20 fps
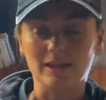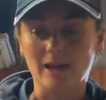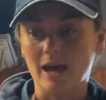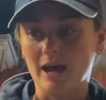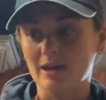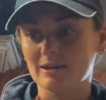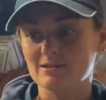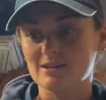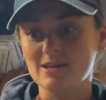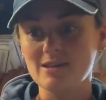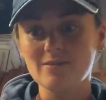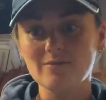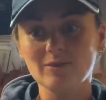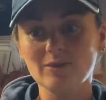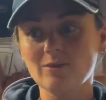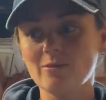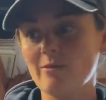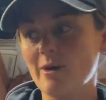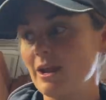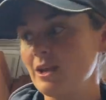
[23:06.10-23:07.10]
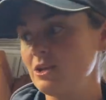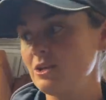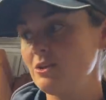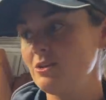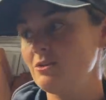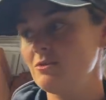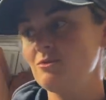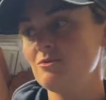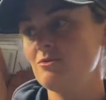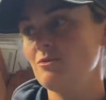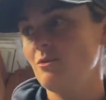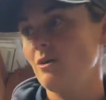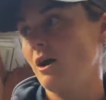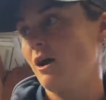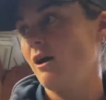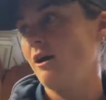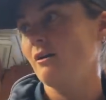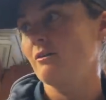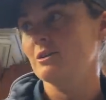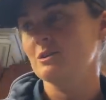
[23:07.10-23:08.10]
that, even when you
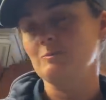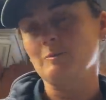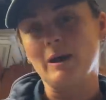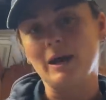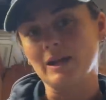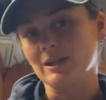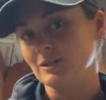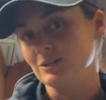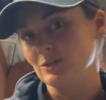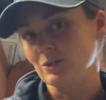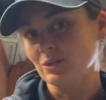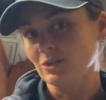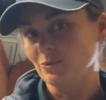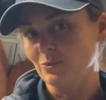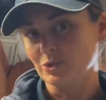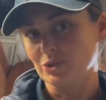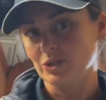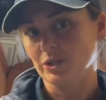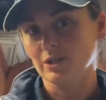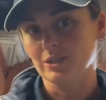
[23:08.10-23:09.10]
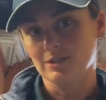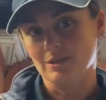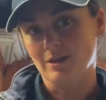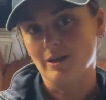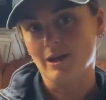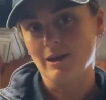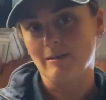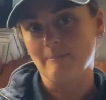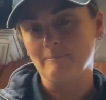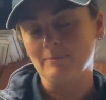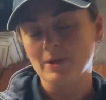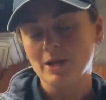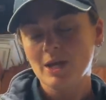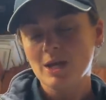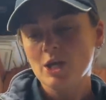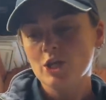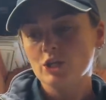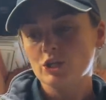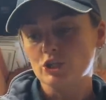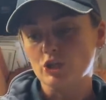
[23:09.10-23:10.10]
are as bad at doing the washing as I am.
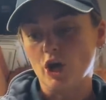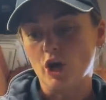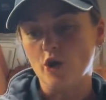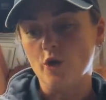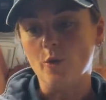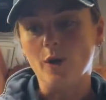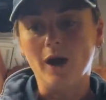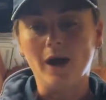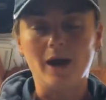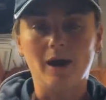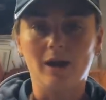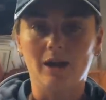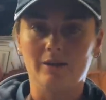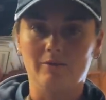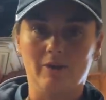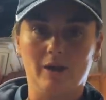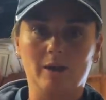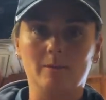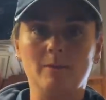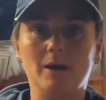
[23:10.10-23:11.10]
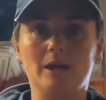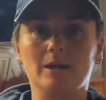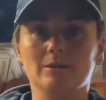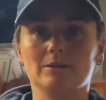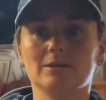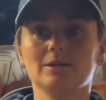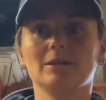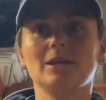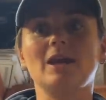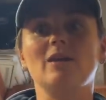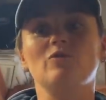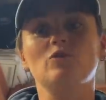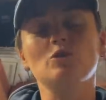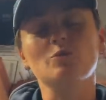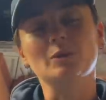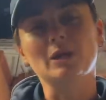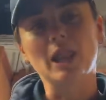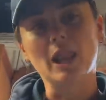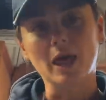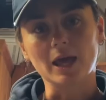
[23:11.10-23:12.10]
So I highly recommend, if you
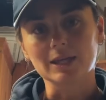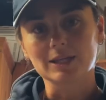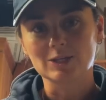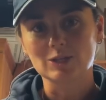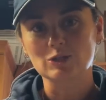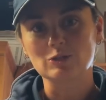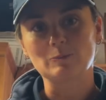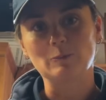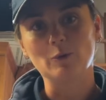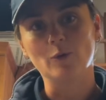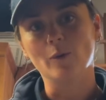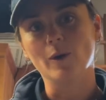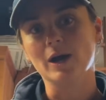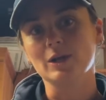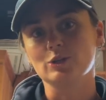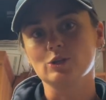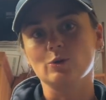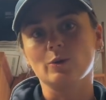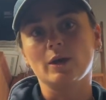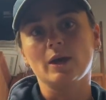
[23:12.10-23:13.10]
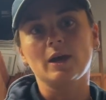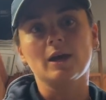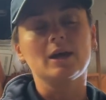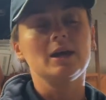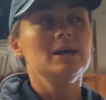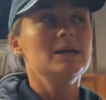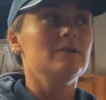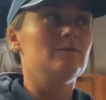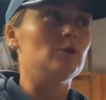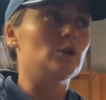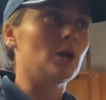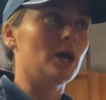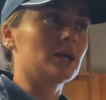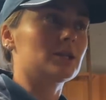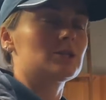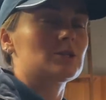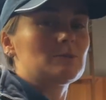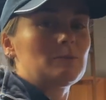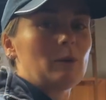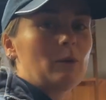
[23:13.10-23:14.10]
would like to support what I do here, if you'd like to
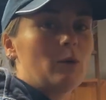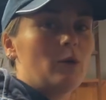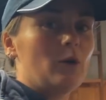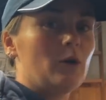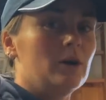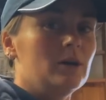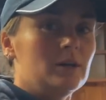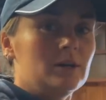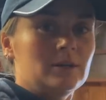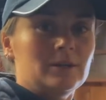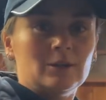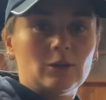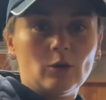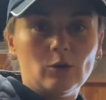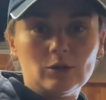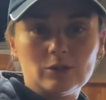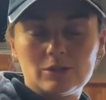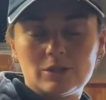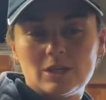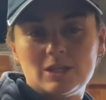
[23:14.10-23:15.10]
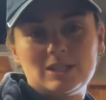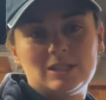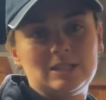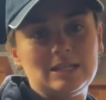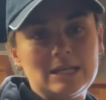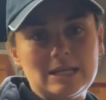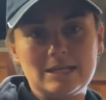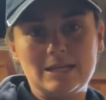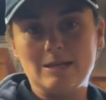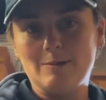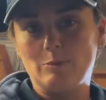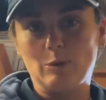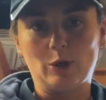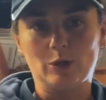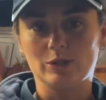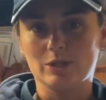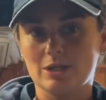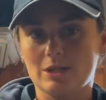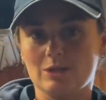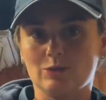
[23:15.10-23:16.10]
support the horses, Didi,
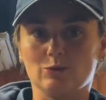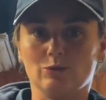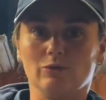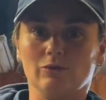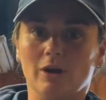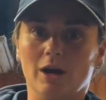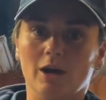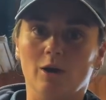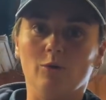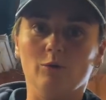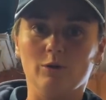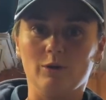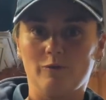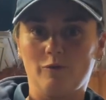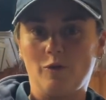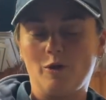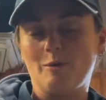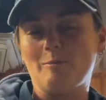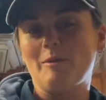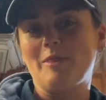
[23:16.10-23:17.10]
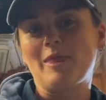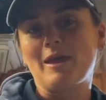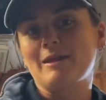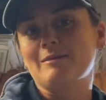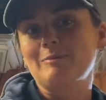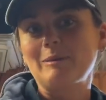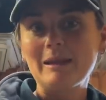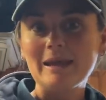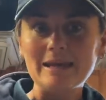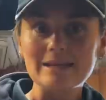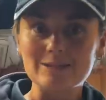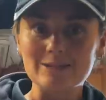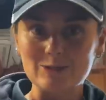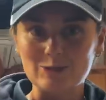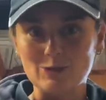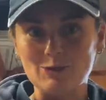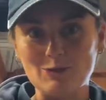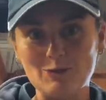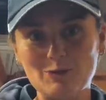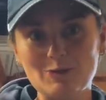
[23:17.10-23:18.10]
Blondies, or all of them, then please
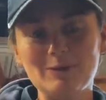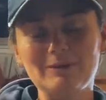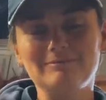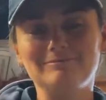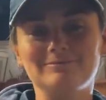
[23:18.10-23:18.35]
do